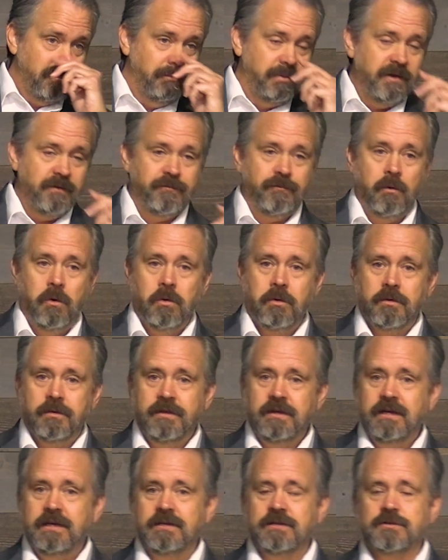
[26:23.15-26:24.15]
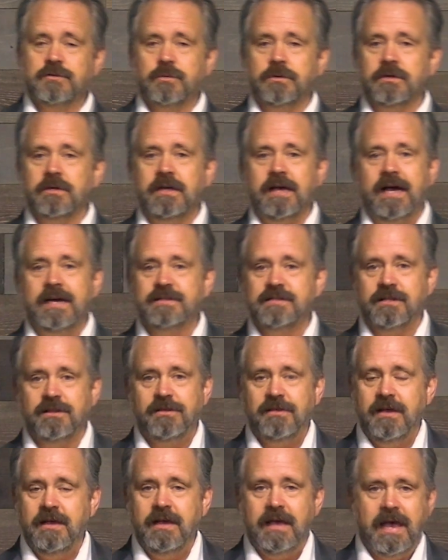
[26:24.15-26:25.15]
Before the Israel Gaza
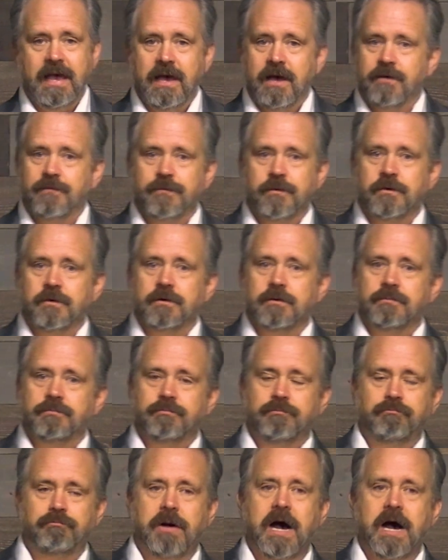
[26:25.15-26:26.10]
thing ever